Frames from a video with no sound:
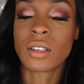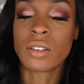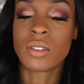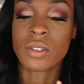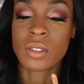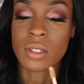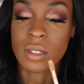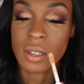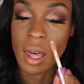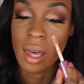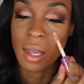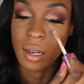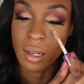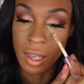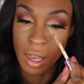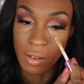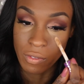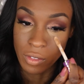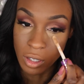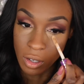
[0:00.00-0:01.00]
I use that
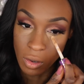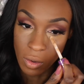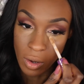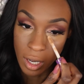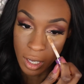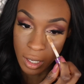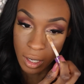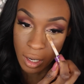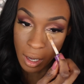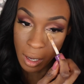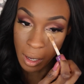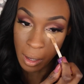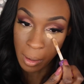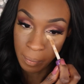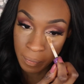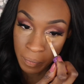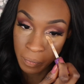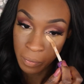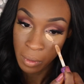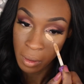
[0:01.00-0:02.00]
Kevyn
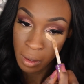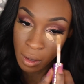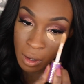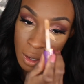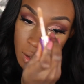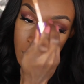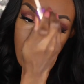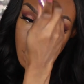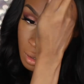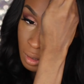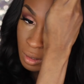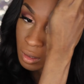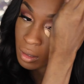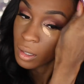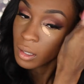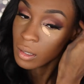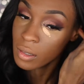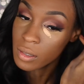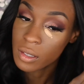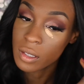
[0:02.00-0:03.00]
Aucoin
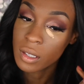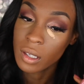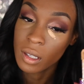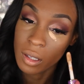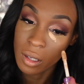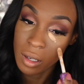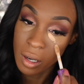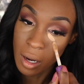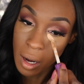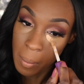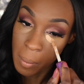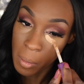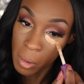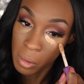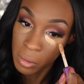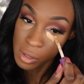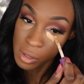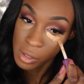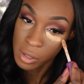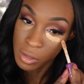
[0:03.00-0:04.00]
concealer, I'm
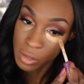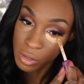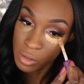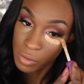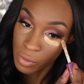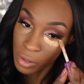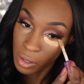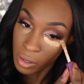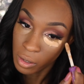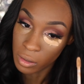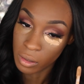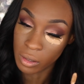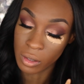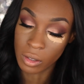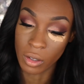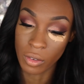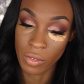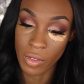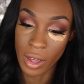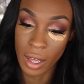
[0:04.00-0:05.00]
going to use very
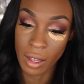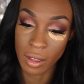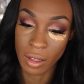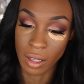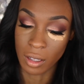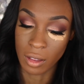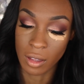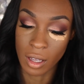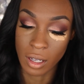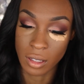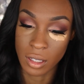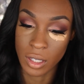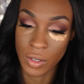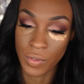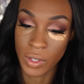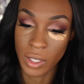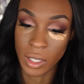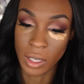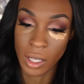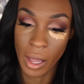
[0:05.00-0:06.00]
little of that, like that's
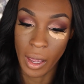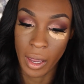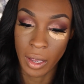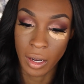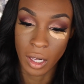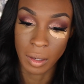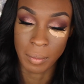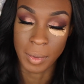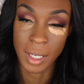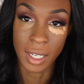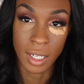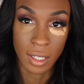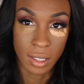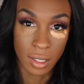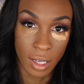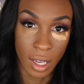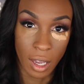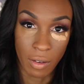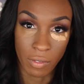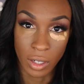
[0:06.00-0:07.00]
even a lot,
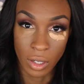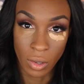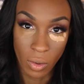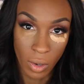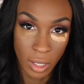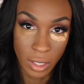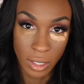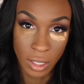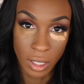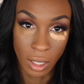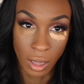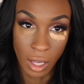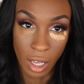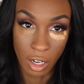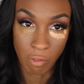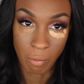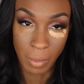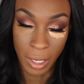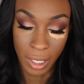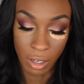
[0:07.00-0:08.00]
because the Kevyn Aucoin did a
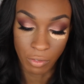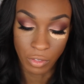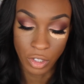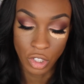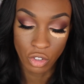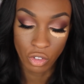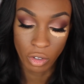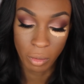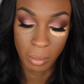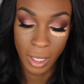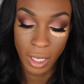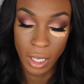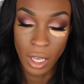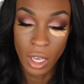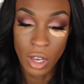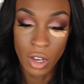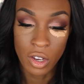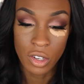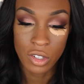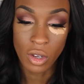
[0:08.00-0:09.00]
lot of my coverage for me.
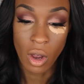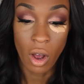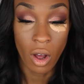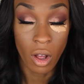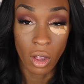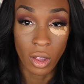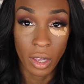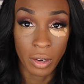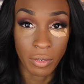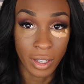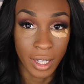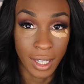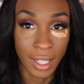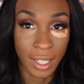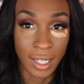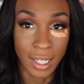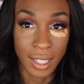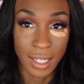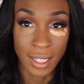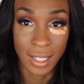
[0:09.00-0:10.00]
So all I
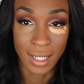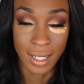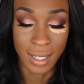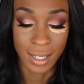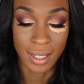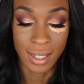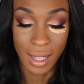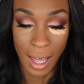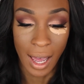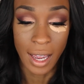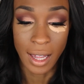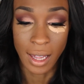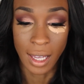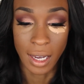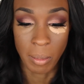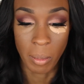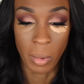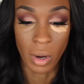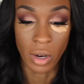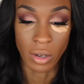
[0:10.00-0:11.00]
really need is the
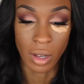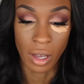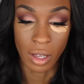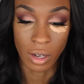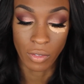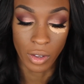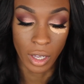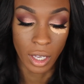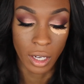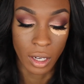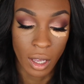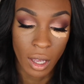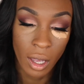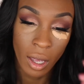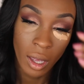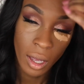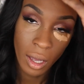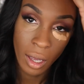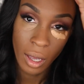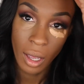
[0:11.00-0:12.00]
highlight part out of it.
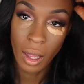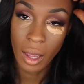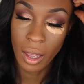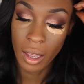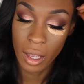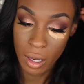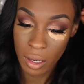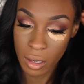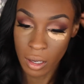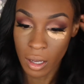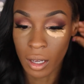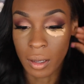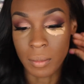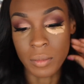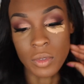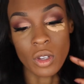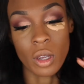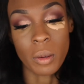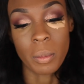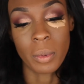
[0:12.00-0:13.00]

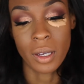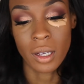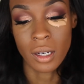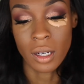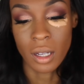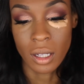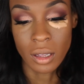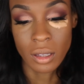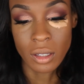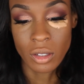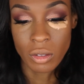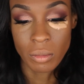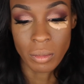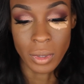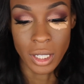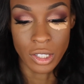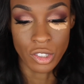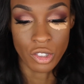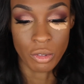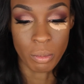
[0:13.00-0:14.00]
And so I put a little
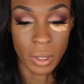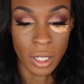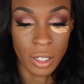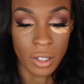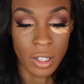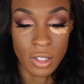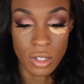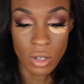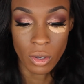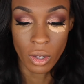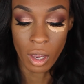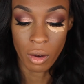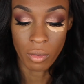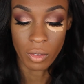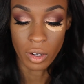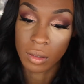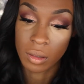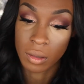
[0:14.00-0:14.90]
much, but it's okay.